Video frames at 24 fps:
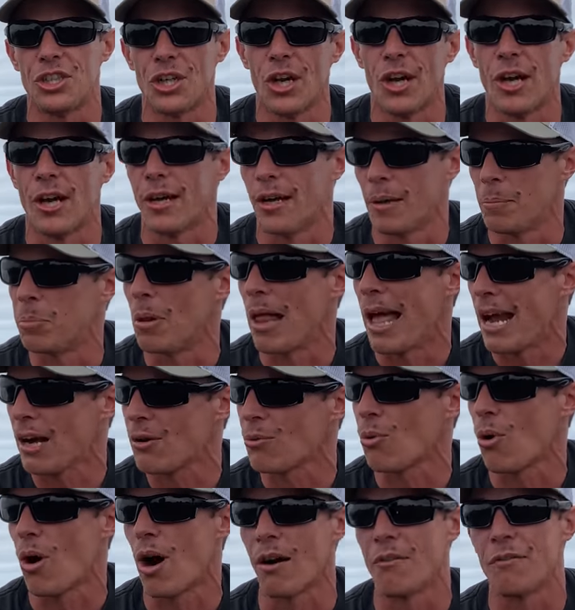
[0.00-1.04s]
uh, black
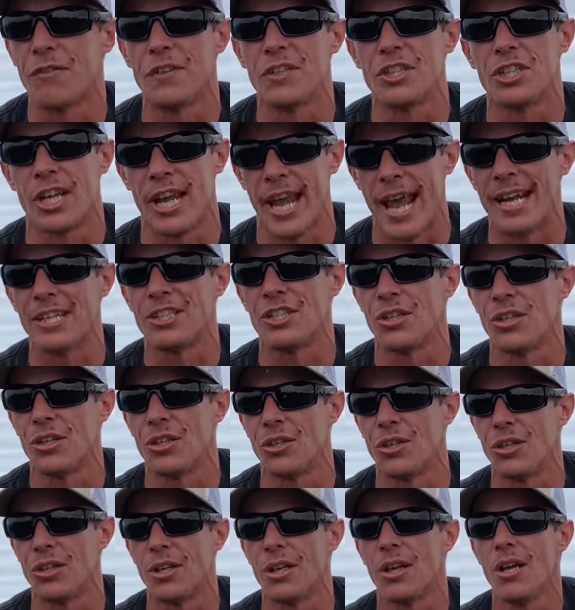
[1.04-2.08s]
rockfish catch and
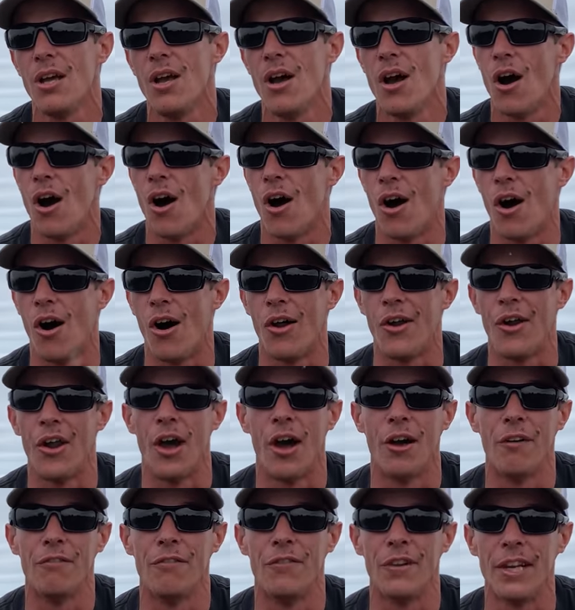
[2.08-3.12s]
cook on
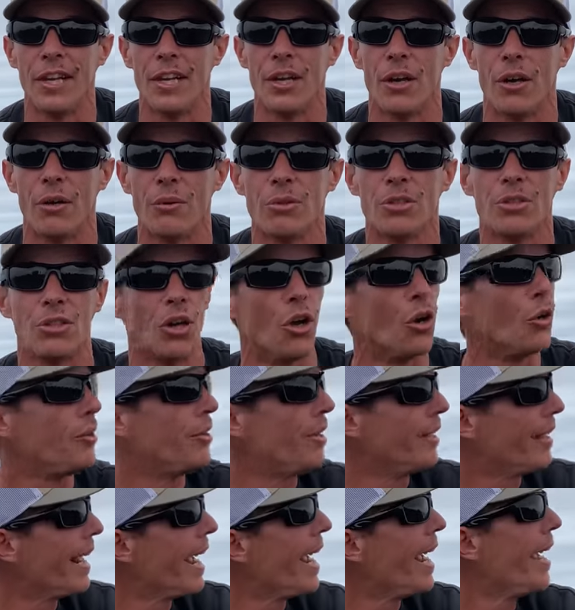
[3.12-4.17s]
uh, video. So
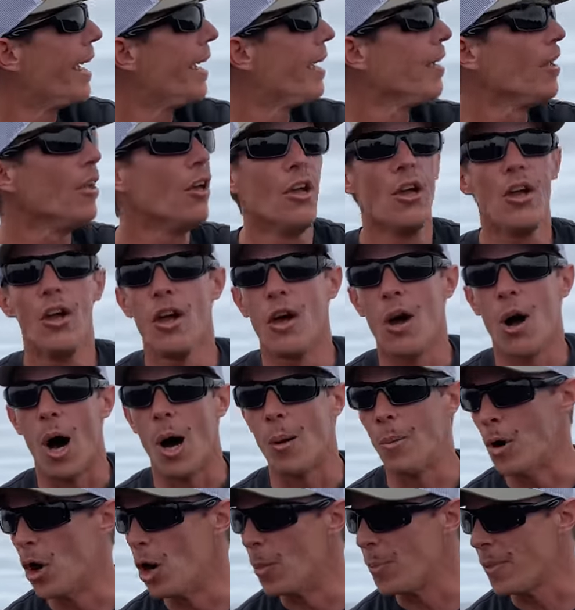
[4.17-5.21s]
today,
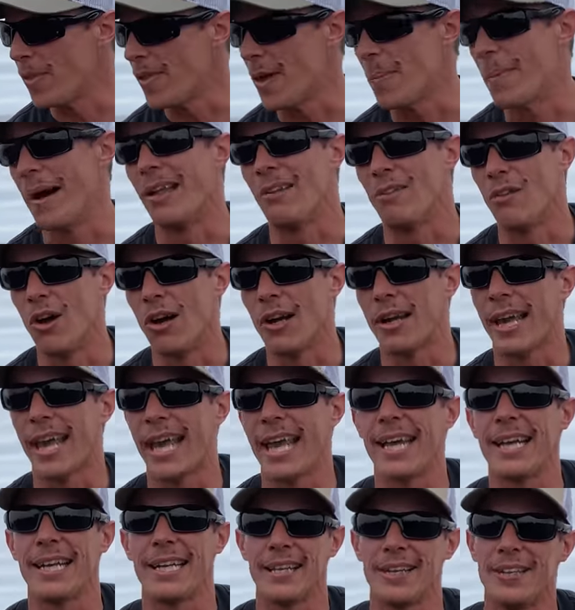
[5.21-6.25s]
I'm hoping that my luck
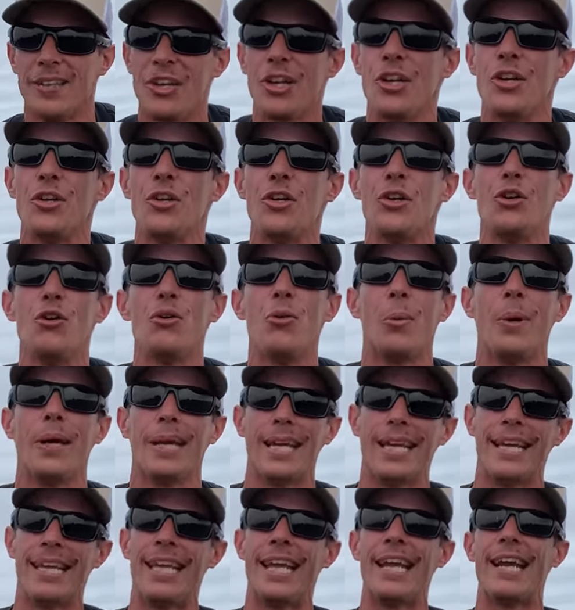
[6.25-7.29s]
can continue. We
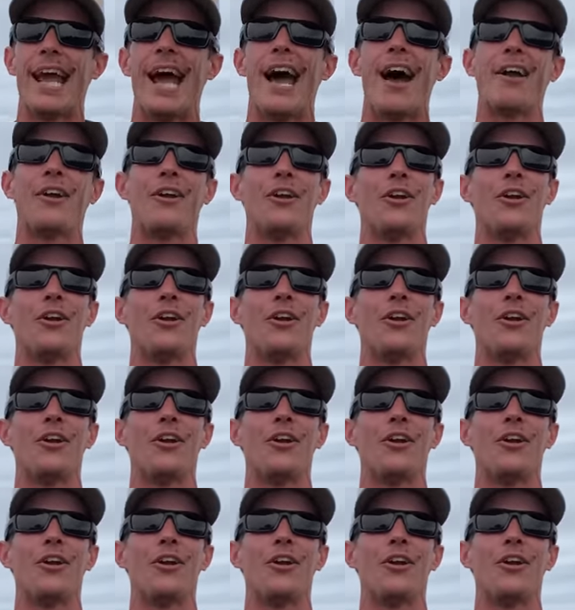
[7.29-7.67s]
can get out